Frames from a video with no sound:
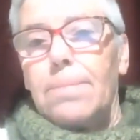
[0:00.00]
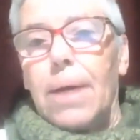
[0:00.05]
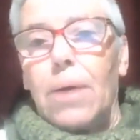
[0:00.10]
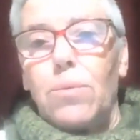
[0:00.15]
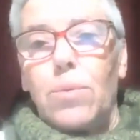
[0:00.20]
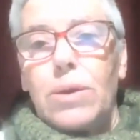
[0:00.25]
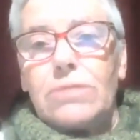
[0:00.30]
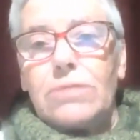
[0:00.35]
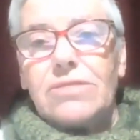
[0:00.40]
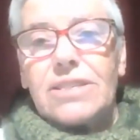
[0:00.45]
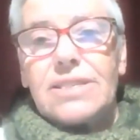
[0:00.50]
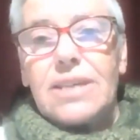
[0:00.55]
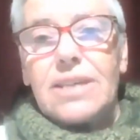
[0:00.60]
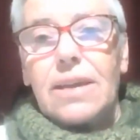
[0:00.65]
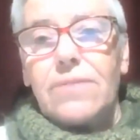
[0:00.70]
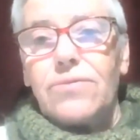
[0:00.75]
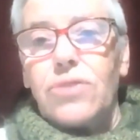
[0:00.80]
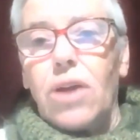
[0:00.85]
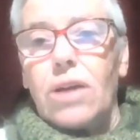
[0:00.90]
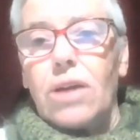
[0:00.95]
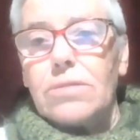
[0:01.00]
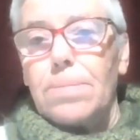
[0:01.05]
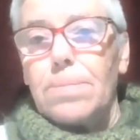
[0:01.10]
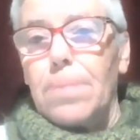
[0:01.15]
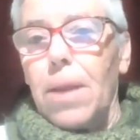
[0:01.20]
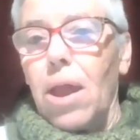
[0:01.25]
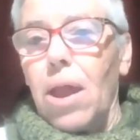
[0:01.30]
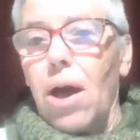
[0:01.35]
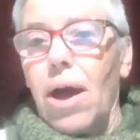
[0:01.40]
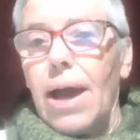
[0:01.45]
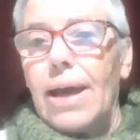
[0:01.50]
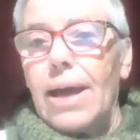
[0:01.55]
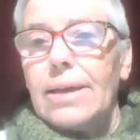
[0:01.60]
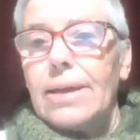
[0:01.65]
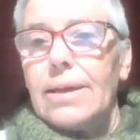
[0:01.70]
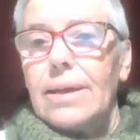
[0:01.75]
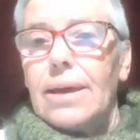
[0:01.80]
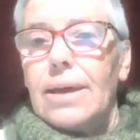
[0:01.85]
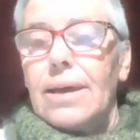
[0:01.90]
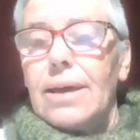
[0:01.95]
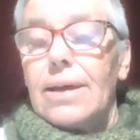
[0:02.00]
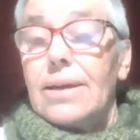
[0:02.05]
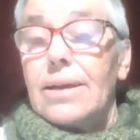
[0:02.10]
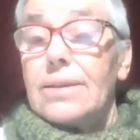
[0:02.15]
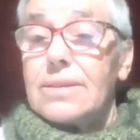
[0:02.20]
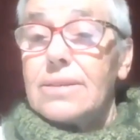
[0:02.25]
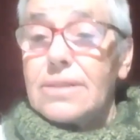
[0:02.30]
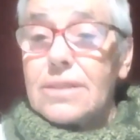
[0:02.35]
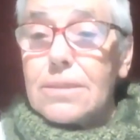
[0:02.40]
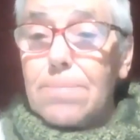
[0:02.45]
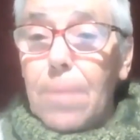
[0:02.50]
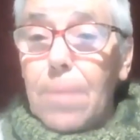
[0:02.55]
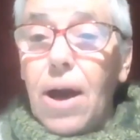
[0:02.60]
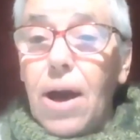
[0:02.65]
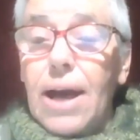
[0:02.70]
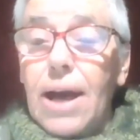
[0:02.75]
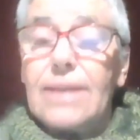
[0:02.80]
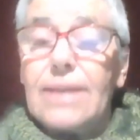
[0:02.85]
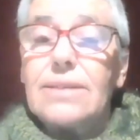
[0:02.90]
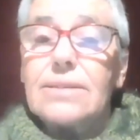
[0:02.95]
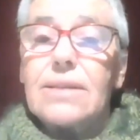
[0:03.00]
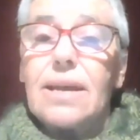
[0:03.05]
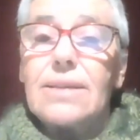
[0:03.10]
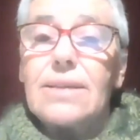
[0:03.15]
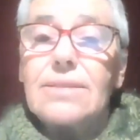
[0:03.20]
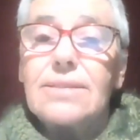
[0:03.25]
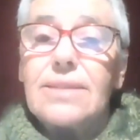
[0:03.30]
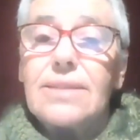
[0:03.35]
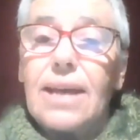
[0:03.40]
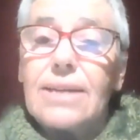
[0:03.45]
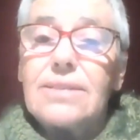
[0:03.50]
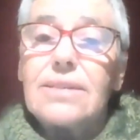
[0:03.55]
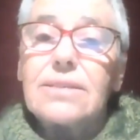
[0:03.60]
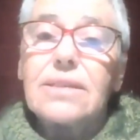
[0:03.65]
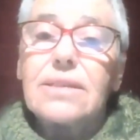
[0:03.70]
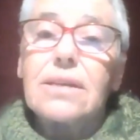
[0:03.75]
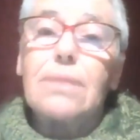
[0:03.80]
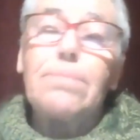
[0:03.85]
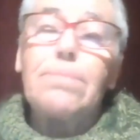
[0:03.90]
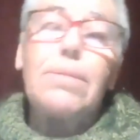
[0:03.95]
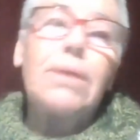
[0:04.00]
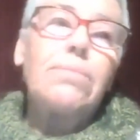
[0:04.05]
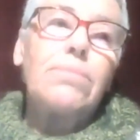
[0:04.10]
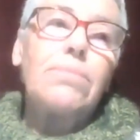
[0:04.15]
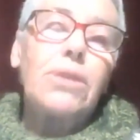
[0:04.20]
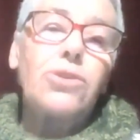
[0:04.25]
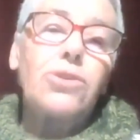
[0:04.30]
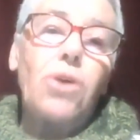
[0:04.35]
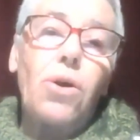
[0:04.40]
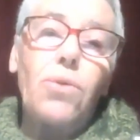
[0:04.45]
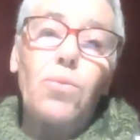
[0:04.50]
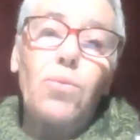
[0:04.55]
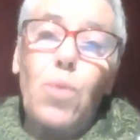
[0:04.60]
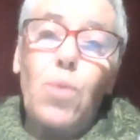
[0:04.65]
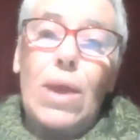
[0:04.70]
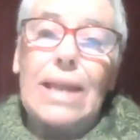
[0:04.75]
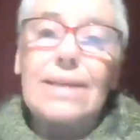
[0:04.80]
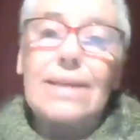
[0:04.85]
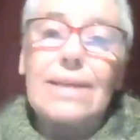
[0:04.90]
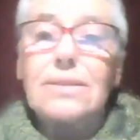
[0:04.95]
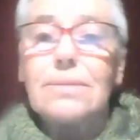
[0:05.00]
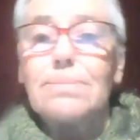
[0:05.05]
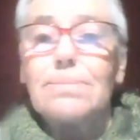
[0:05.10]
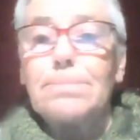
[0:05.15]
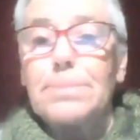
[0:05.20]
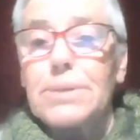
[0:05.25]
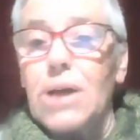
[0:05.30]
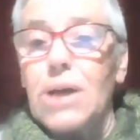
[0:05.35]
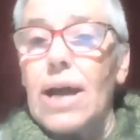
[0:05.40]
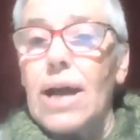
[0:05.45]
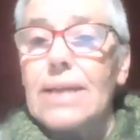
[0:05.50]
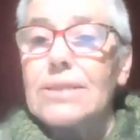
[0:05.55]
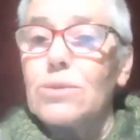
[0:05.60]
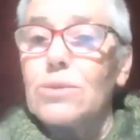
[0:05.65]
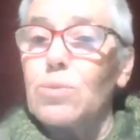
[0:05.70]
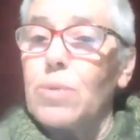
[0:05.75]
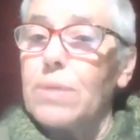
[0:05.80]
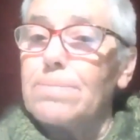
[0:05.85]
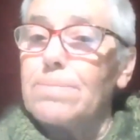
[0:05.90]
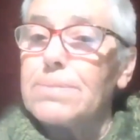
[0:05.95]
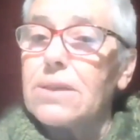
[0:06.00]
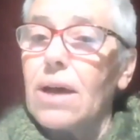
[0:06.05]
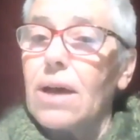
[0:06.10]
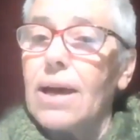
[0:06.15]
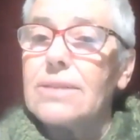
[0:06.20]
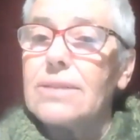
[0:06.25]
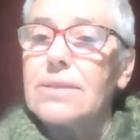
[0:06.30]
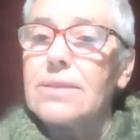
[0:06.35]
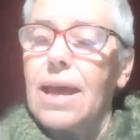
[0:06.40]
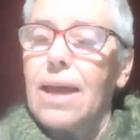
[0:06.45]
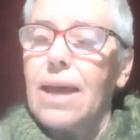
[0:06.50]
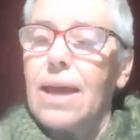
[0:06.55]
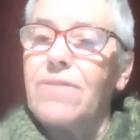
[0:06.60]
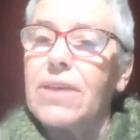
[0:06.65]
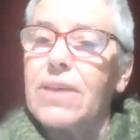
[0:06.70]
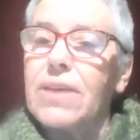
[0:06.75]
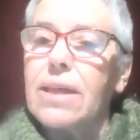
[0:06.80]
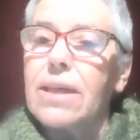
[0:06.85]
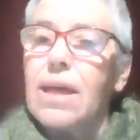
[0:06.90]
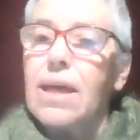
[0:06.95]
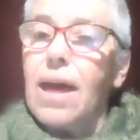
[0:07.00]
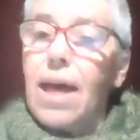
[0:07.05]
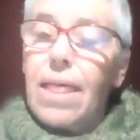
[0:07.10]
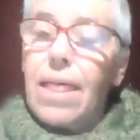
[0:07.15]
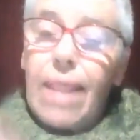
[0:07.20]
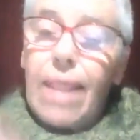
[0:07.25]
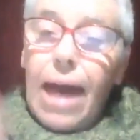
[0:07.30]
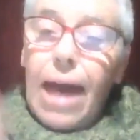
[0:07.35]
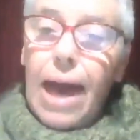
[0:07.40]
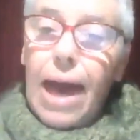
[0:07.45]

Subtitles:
but we received no reply, despite a stated commitment on Wellington Pride's website to having the